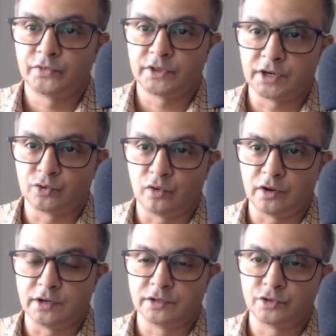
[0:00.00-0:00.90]
third
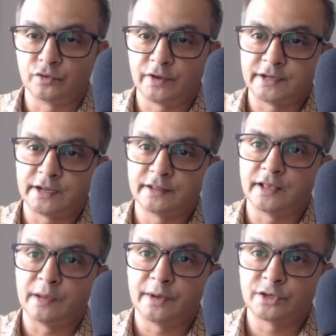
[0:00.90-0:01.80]
quadrant. So we are taking
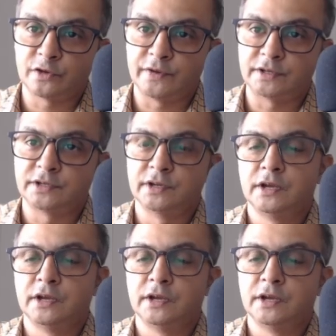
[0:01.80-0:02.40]
the image of it